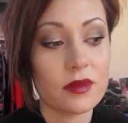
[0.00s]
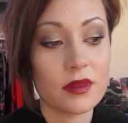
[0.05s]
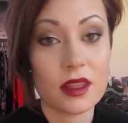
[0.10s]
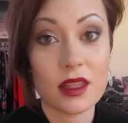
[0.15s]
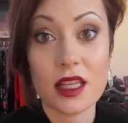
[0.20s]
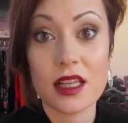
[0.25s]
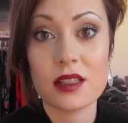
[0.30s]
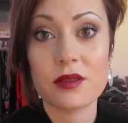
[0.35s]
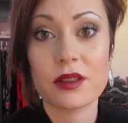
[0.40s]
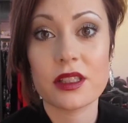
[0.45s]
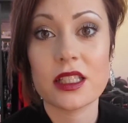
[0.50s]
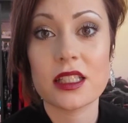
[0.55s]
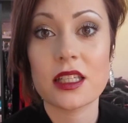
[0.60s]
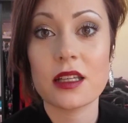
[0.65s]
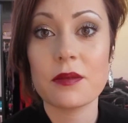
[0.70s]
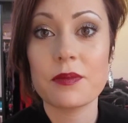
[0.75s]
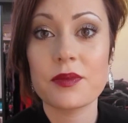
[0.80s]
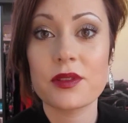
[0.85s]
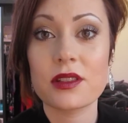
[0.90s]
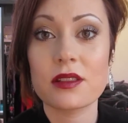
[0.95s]
these were the
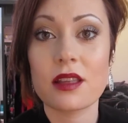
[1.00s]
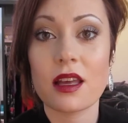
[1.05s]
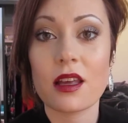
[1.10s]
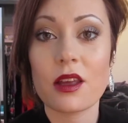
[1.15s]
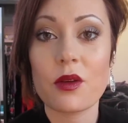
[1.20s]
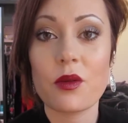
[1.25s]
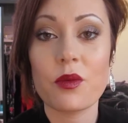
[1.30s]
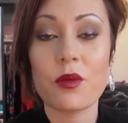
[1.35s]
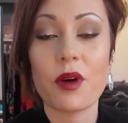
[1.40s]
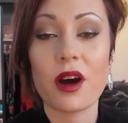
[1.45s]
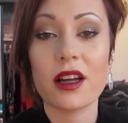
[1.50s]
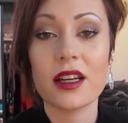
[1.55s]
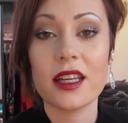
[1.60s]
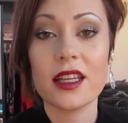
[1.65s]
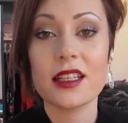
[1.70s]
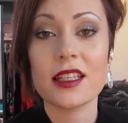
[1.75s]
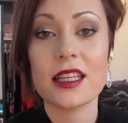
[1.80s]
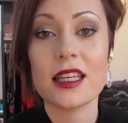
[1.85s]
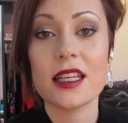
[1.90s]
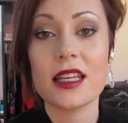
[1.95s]
tips that you
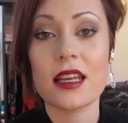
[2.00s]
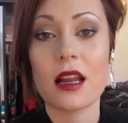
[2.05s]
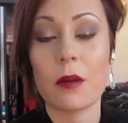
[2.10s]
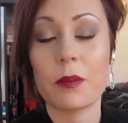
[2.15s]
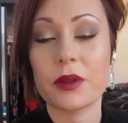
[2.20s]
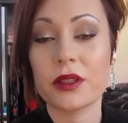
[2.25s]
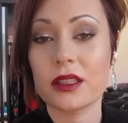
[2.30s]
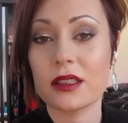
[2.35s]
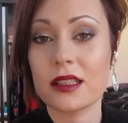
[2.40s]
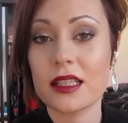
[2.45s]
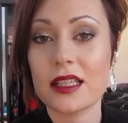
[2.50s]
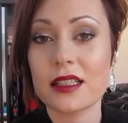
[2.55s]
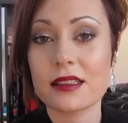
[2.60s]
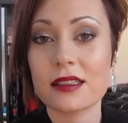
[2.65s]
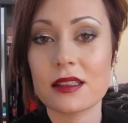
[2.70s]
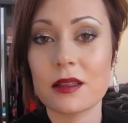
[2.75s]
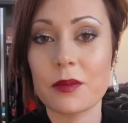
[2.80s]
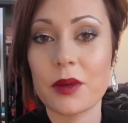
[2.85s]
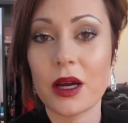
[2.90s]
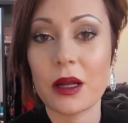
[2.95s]
wanted, needed. I'll put the
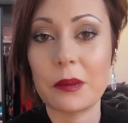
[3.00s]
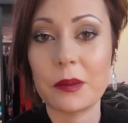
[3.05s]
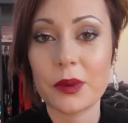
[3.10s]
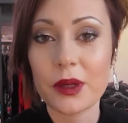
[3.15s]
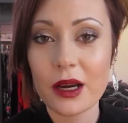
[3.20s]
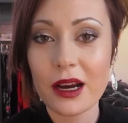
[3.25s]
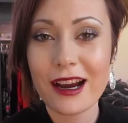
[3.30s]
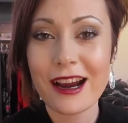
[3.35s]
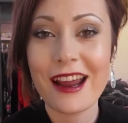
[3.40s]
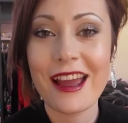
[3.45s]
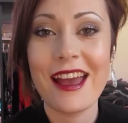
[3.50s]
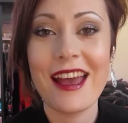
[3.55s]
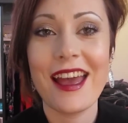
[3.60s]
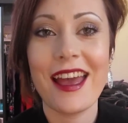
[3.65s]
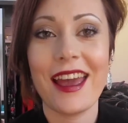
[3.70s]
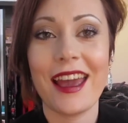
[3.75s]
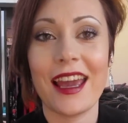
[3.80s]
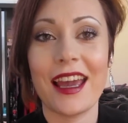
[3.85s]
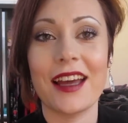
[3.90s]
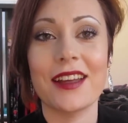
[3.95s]
links in the bottom bar.
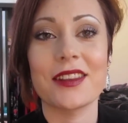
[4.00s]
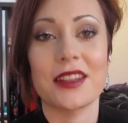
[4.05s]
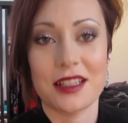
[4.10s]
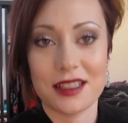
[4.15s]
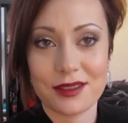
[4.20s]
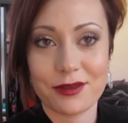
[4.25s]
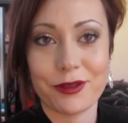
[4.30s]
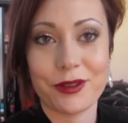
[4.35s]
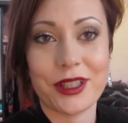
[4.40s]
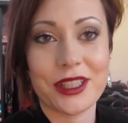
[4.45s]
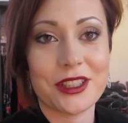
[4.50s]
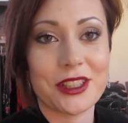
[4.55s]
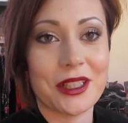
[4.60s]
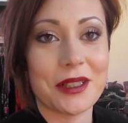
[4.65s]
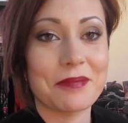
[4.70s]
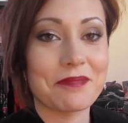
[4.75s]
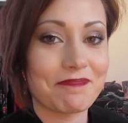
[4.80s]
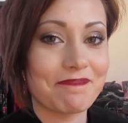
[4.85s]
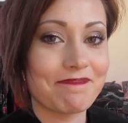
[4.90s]
And thanks for watching.